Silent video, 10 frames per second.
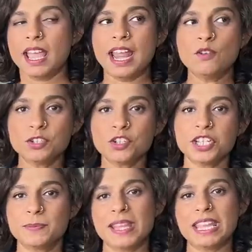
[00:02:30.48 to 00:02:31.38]
and also
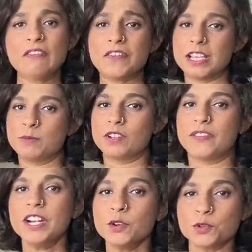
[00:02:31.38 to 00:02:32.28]
she's making Facebook
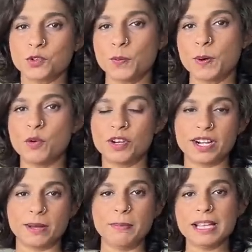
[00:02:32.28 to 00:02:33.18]
videos to promote her
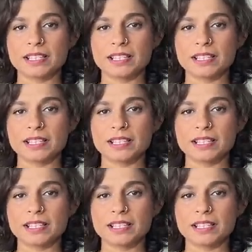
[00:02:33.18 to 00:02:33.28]
Dabba